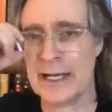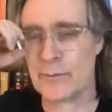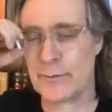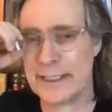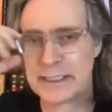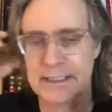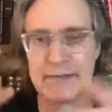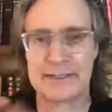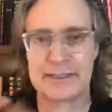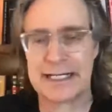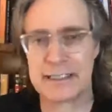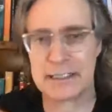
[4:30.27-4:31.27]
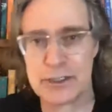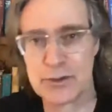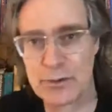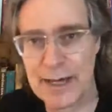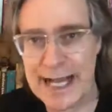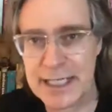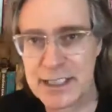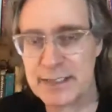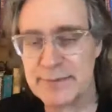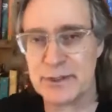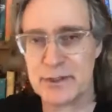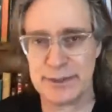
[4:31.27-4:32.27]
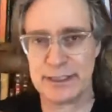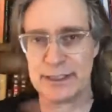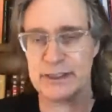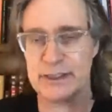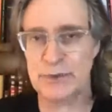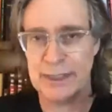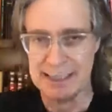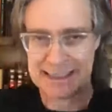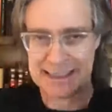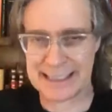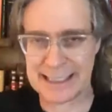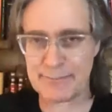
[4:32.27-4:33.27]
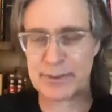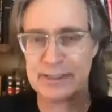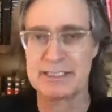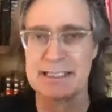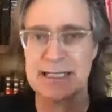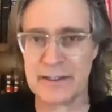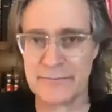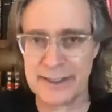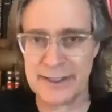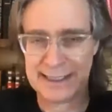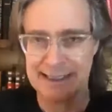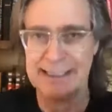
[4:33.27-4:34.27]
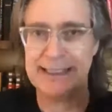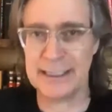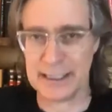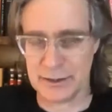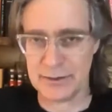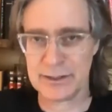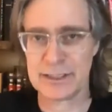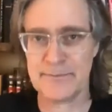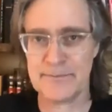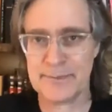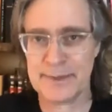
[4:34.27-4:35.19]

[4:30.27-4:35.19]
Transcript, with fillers: Outrageous love is not a strategy between two separate self egos.